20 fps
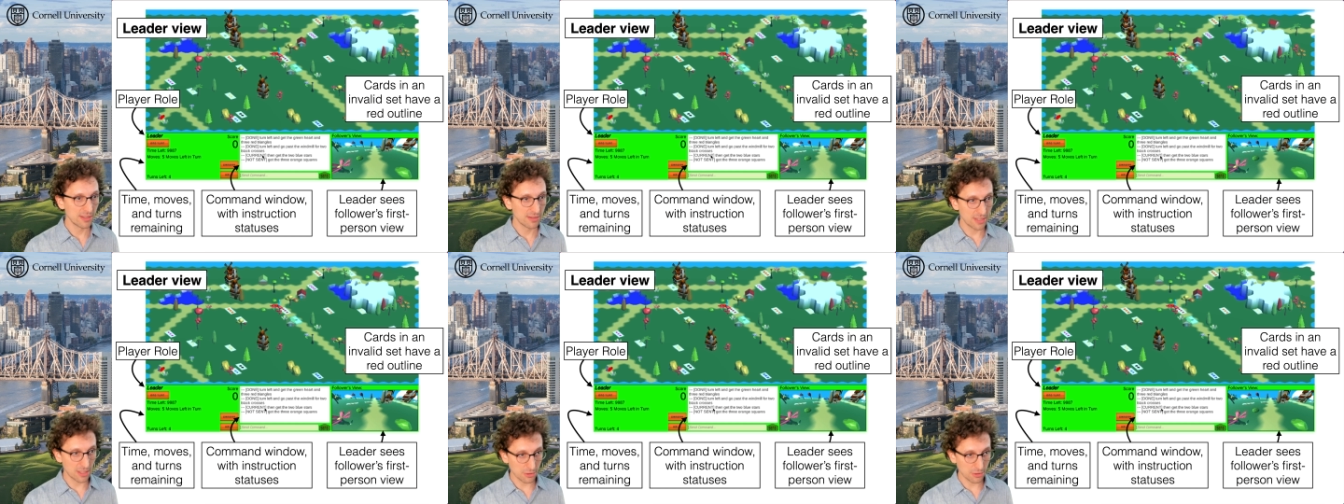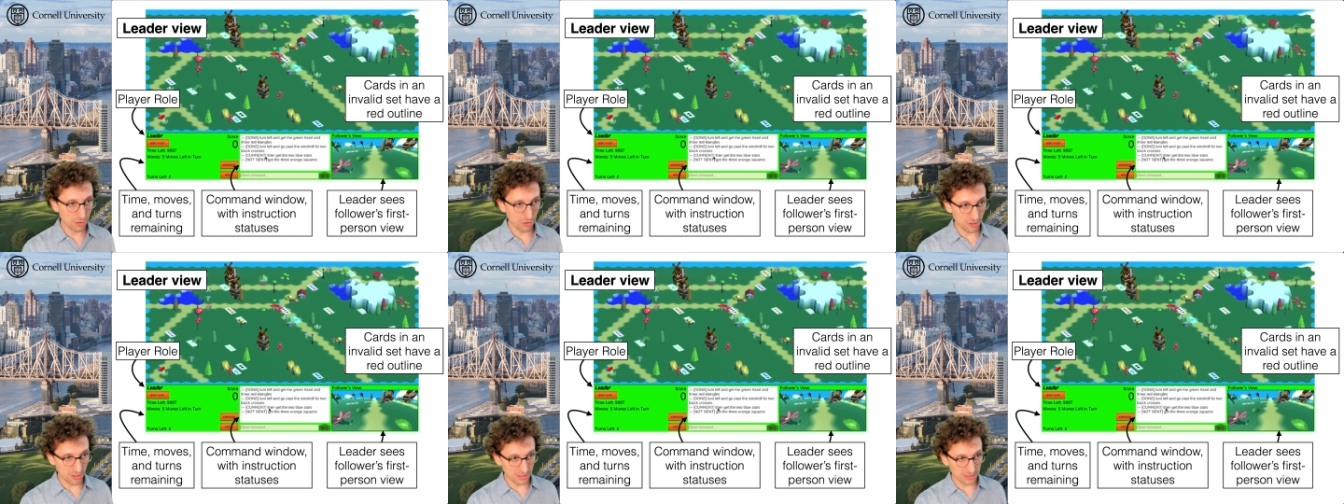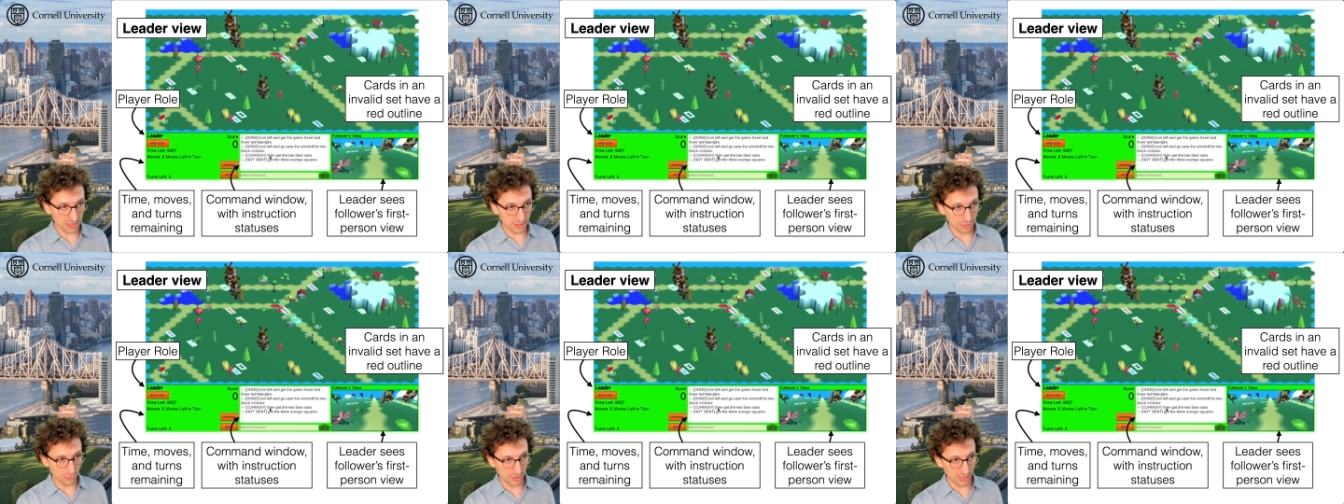They're
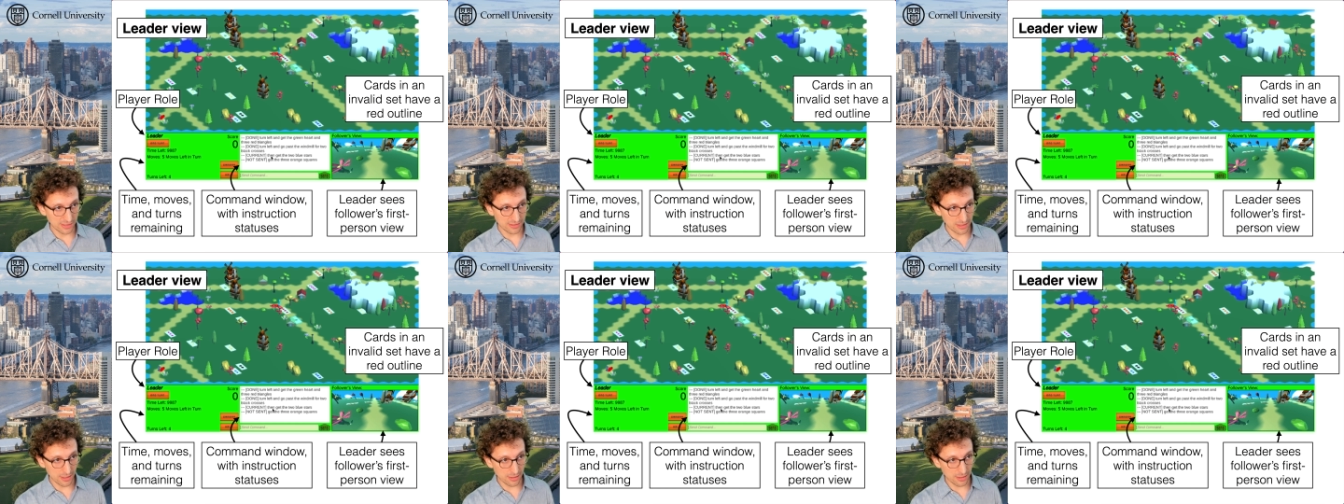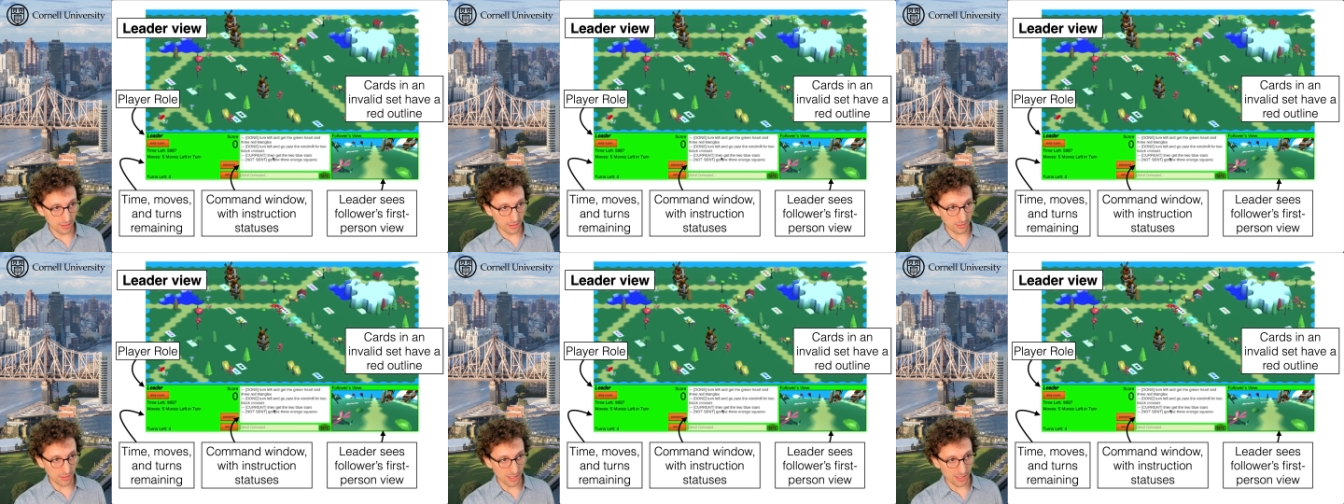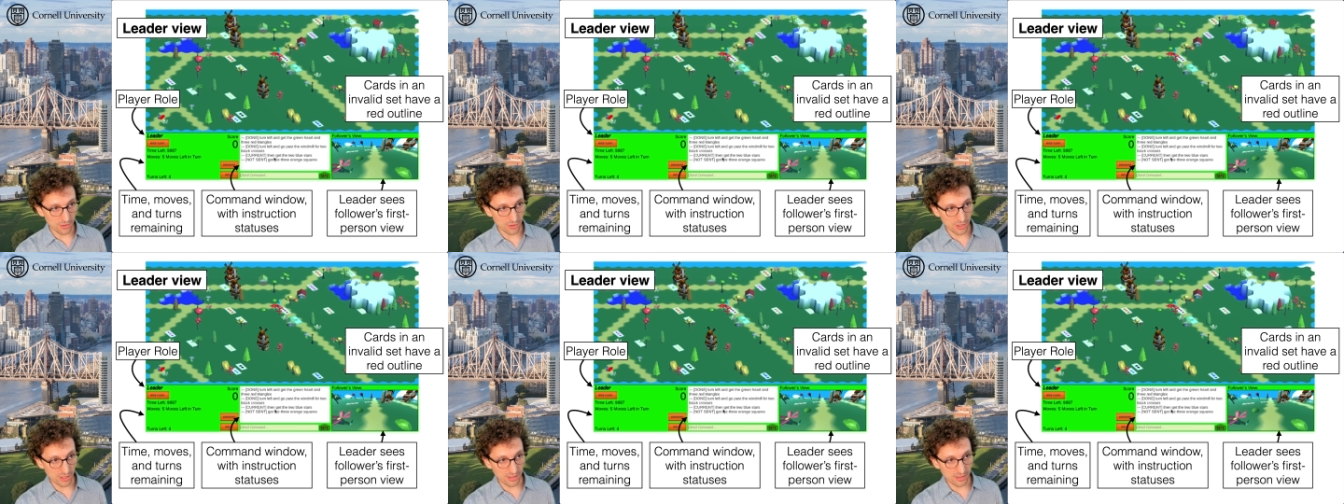currently doing this
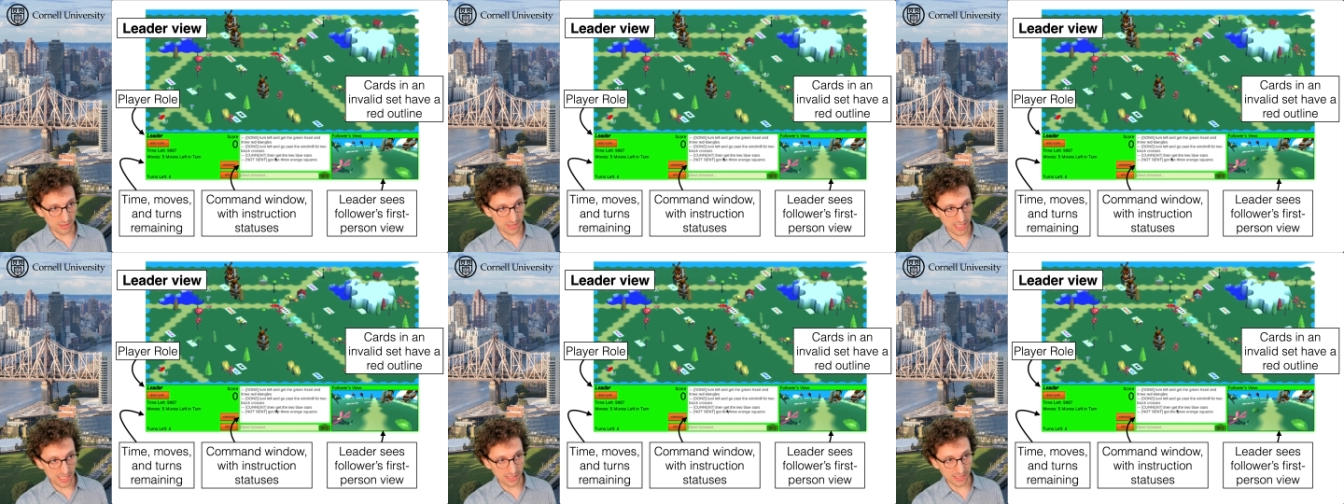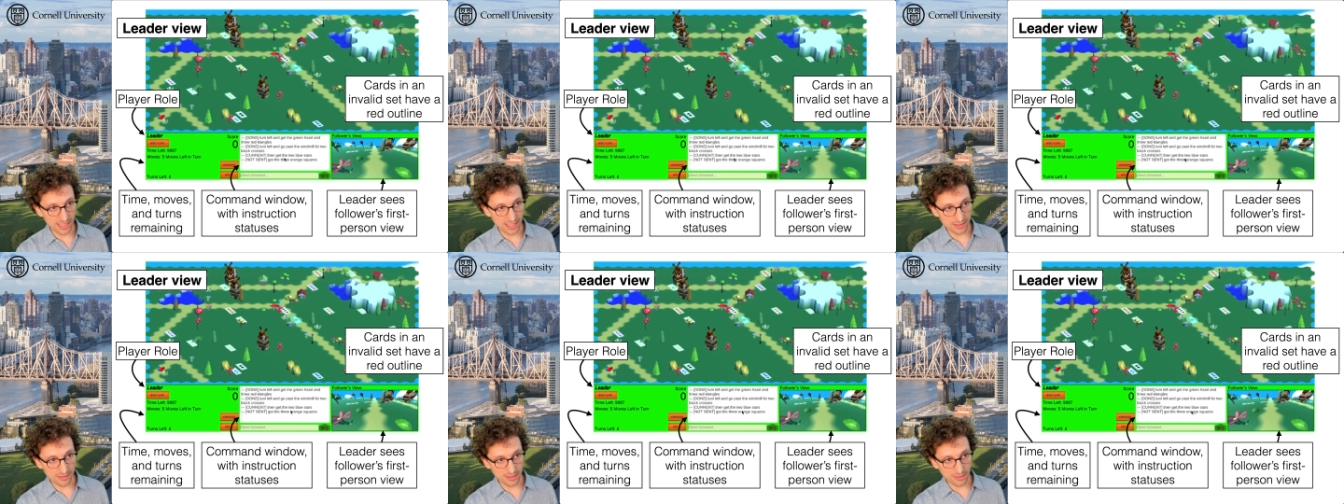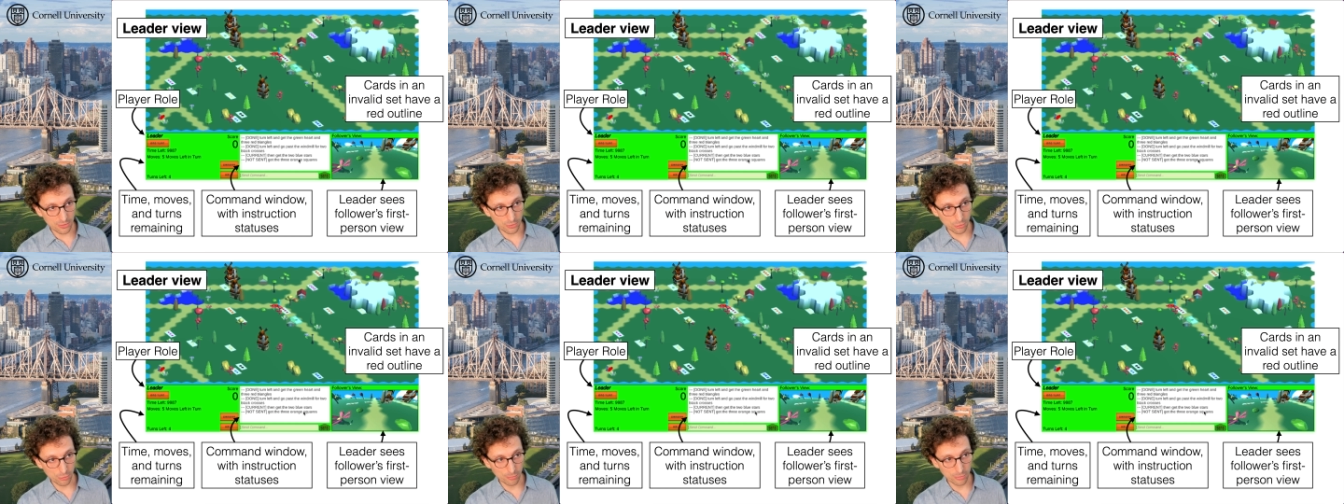instruction, then get the
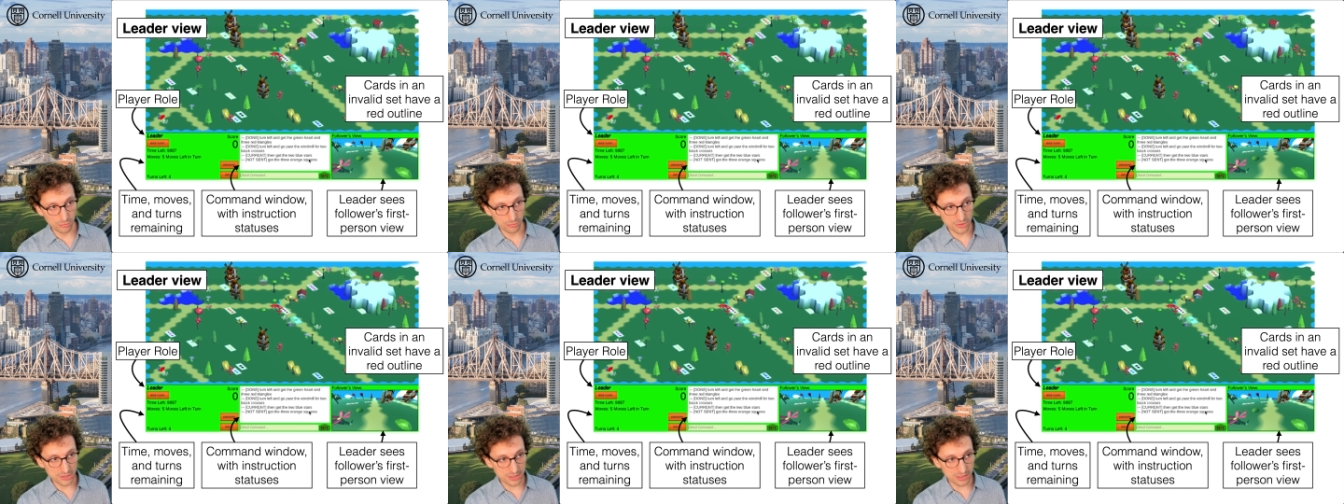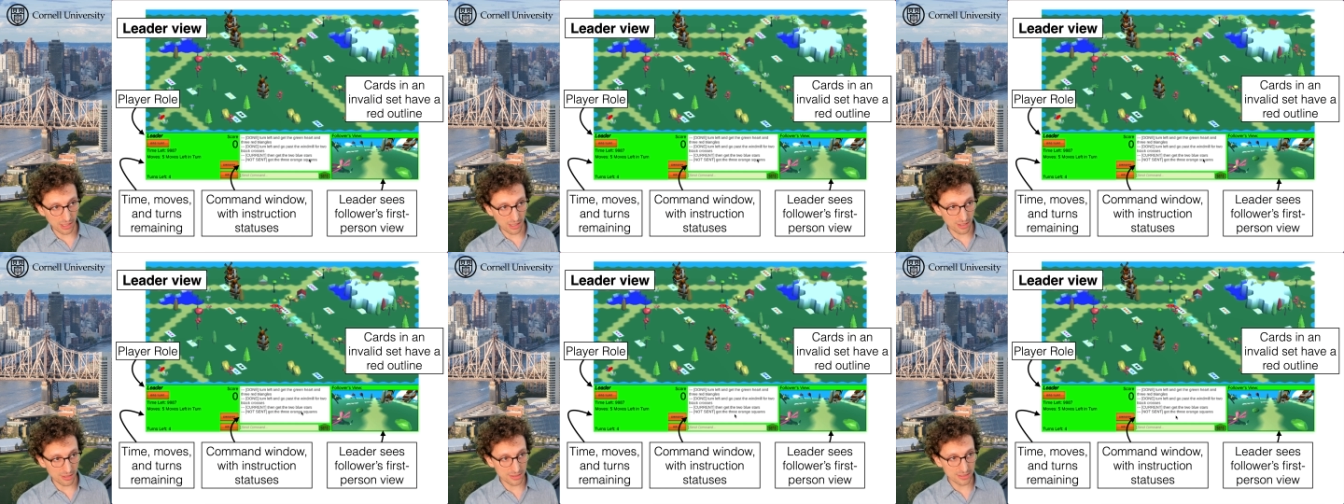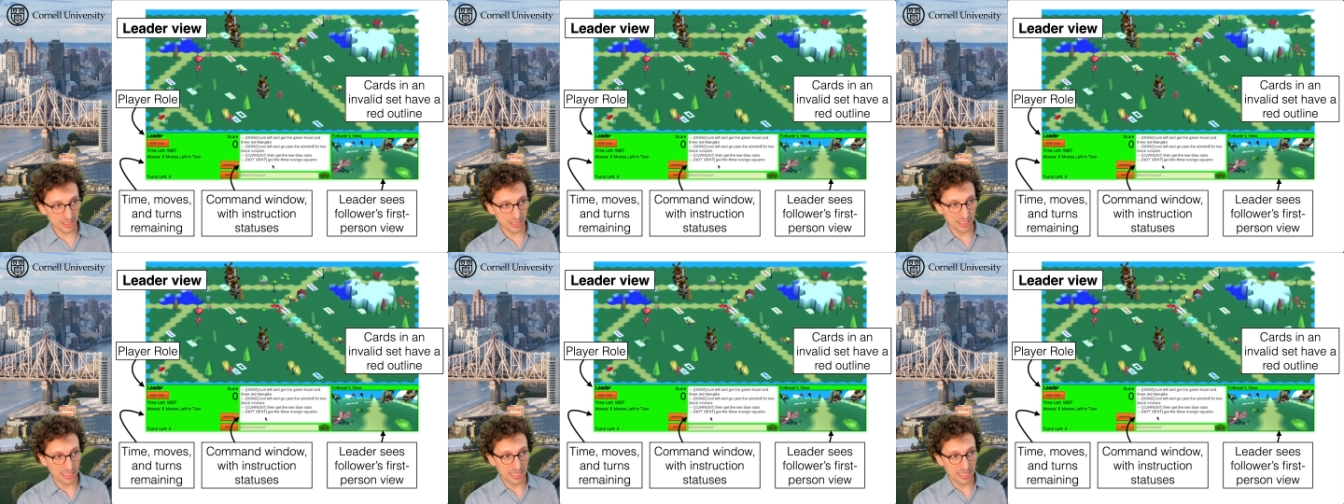2 blue stars.